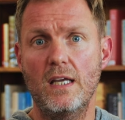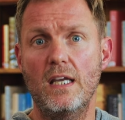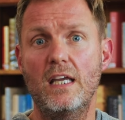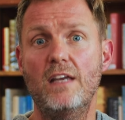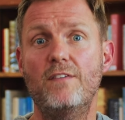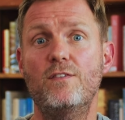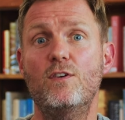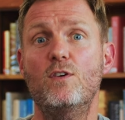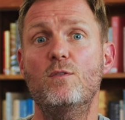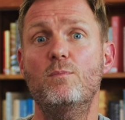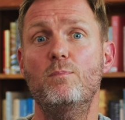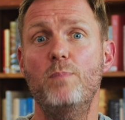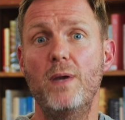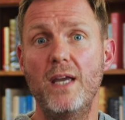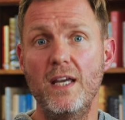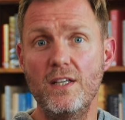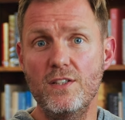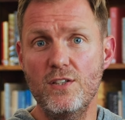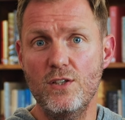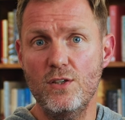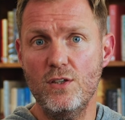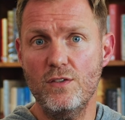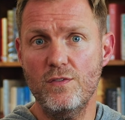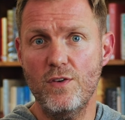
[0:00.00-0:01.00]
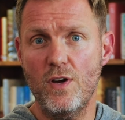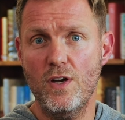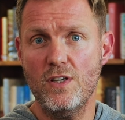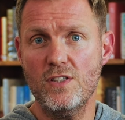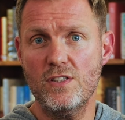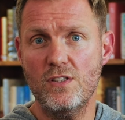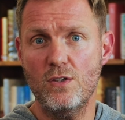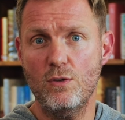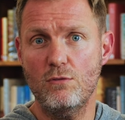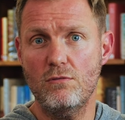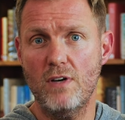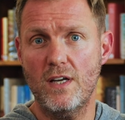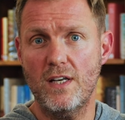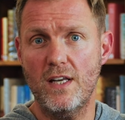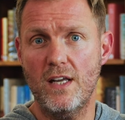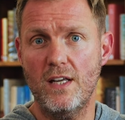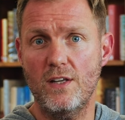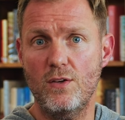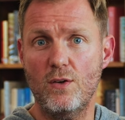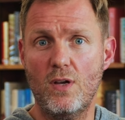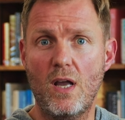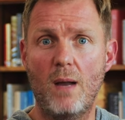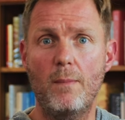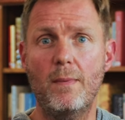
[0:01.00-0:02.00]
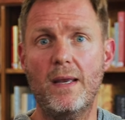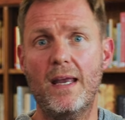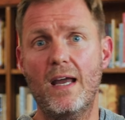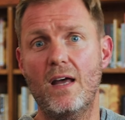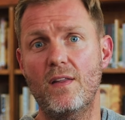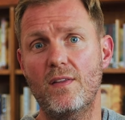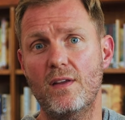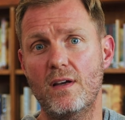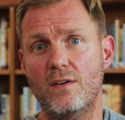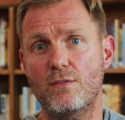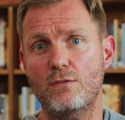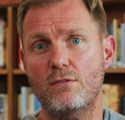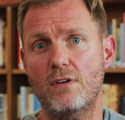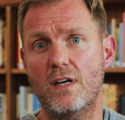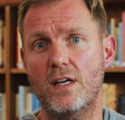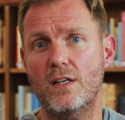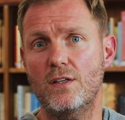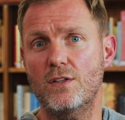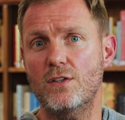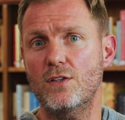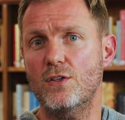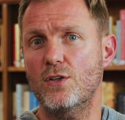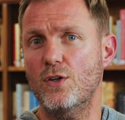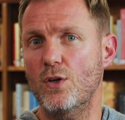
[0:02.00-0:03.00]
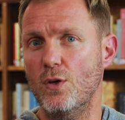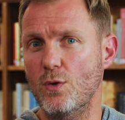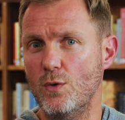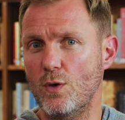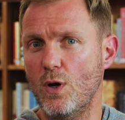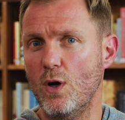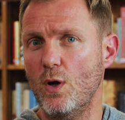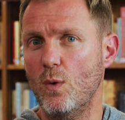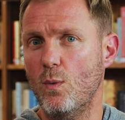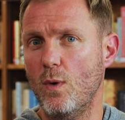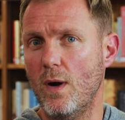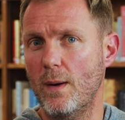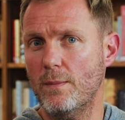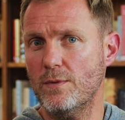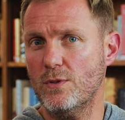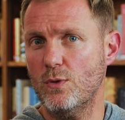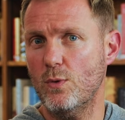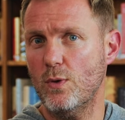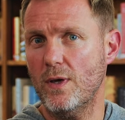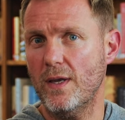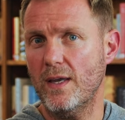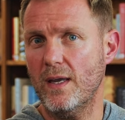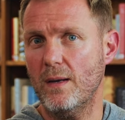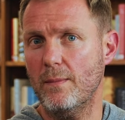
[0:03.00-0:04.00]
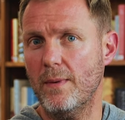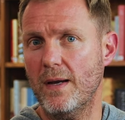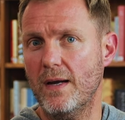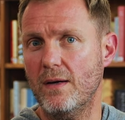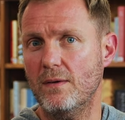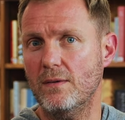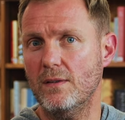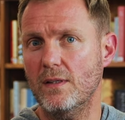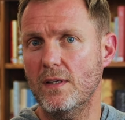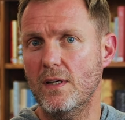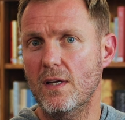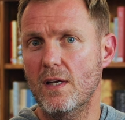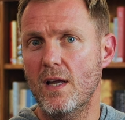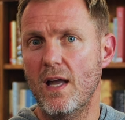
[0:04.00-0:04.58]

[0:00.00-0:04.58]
If you've been to university already and you're coming out the other end, you know what I'm talking about.